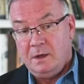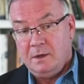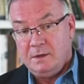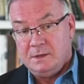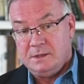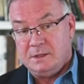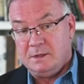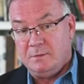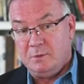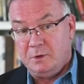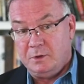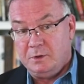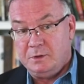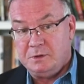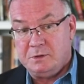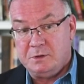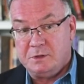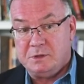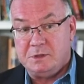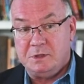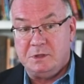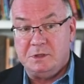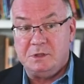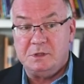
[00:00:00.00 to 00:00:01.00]
similar
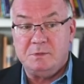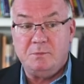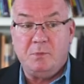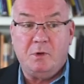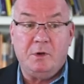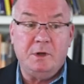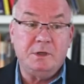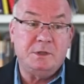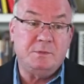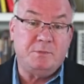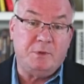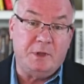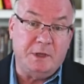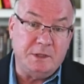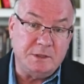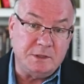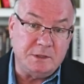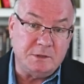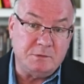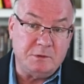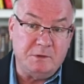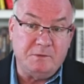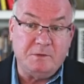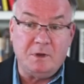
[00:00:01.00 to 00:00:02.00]
interests in sports,
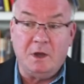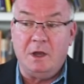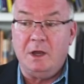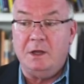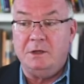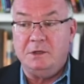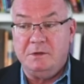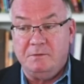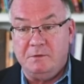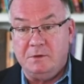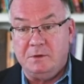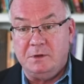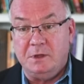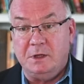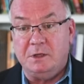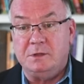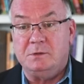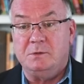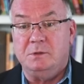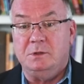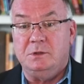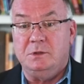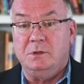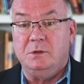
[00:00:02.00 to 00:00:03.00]
places we've gone, different things
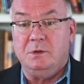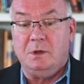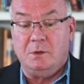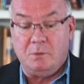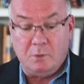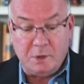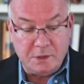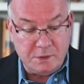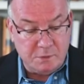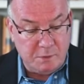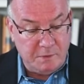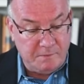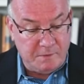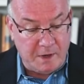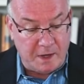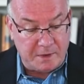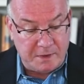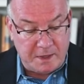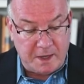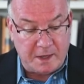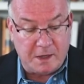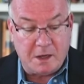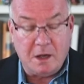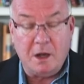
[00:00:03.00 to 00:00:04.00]
we do, and once we've got
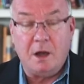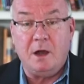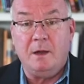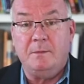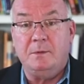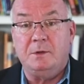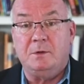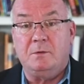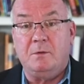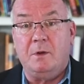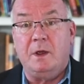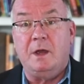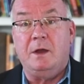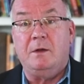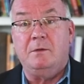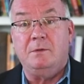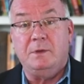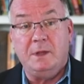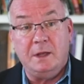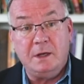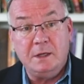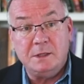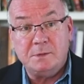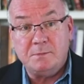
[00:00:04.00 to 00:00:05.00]
that common ground,
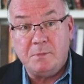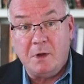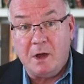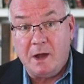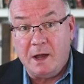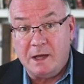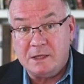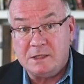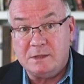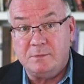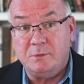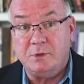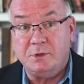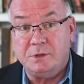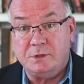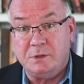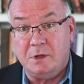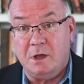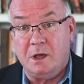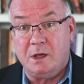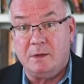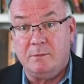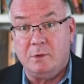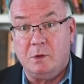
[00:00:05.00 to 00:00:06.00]
then it's possible to
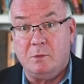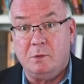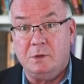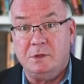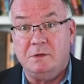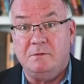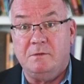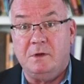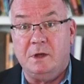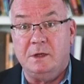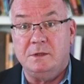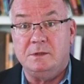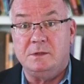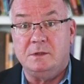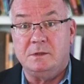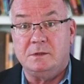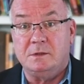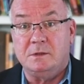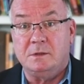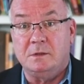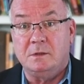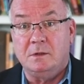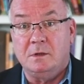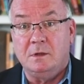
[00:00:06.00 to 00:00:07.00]
talk about what divides us.
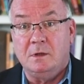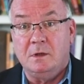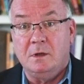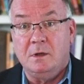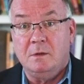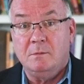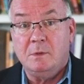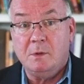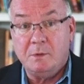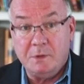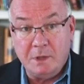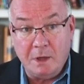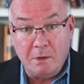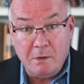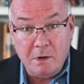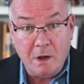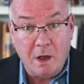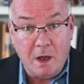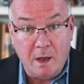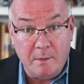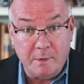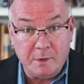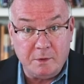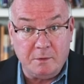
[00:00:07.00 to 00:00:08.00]
But without
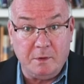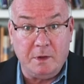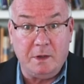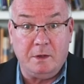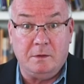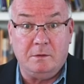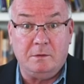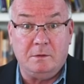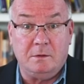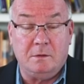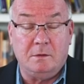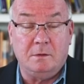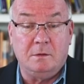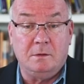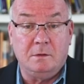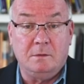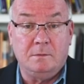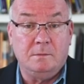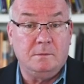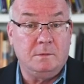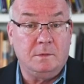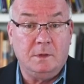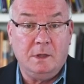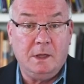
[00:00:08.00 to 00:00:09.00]
common ground,
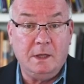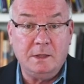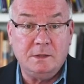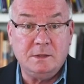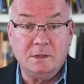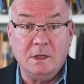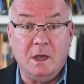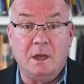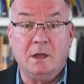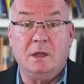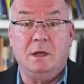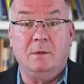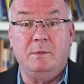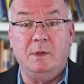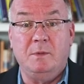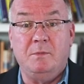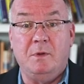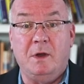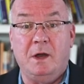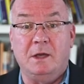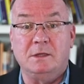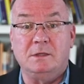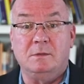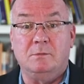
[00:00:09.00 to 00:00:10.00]
it's not going to be
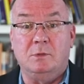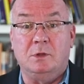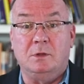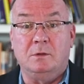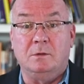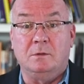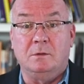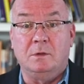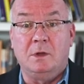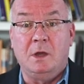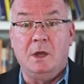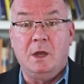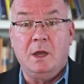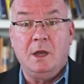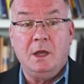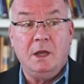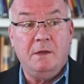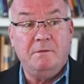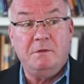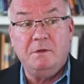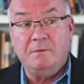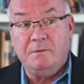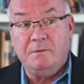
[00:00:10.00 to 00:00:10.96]
possible. If the